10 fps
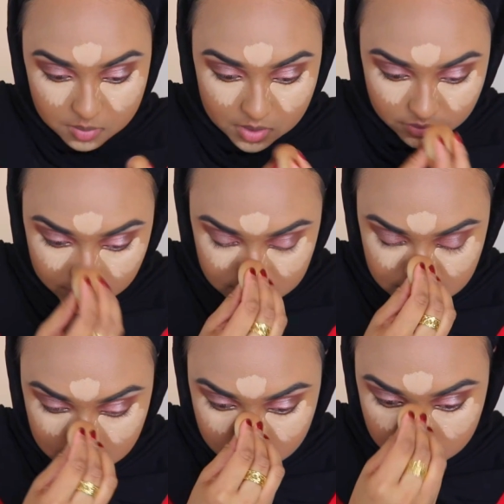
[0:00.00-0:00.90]
my
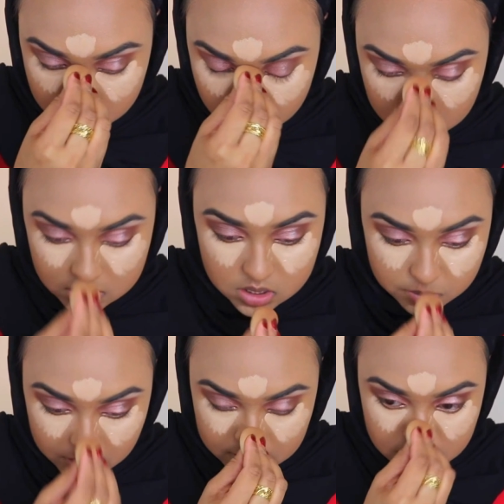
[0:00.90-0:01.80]
Fenty Beauty
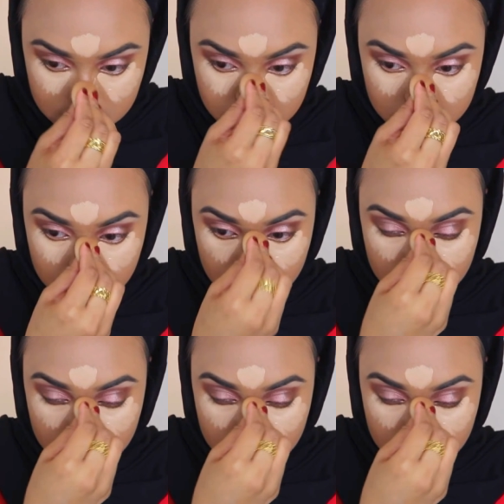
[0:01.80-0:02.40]
sponge